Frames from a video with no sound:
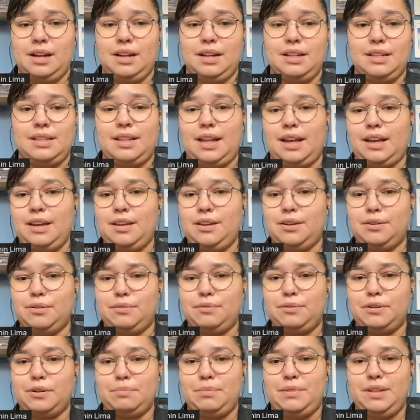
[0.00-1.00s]
Thank you
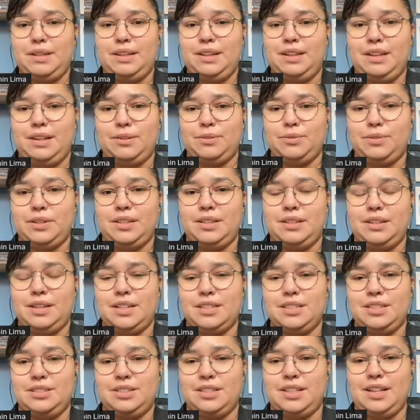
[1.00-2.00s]
for being here with
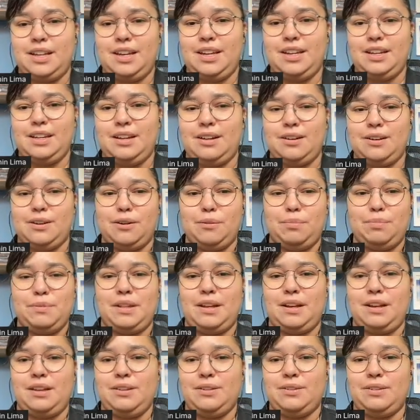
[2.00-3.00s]
us today. Hope
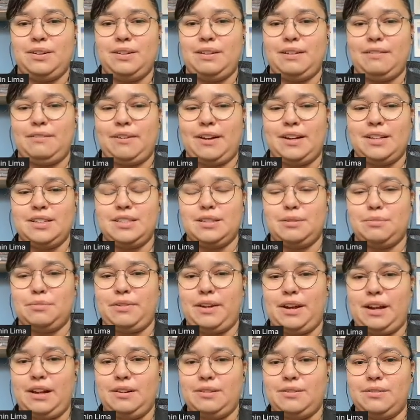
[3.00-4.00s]
that you find some
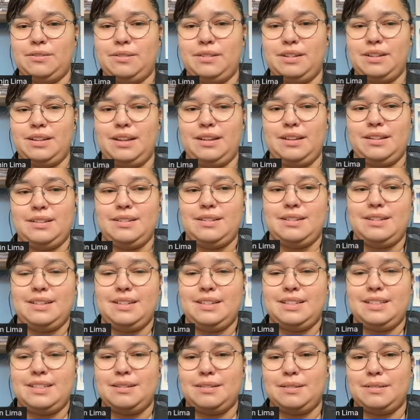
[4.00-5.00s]
value.
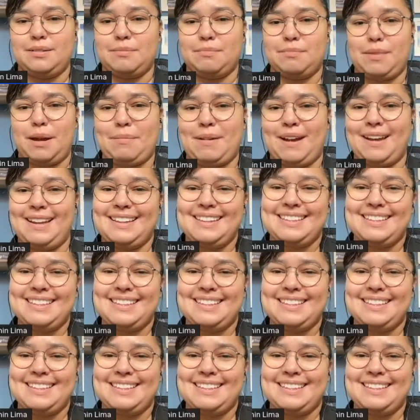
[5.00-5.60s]
Bye-bye.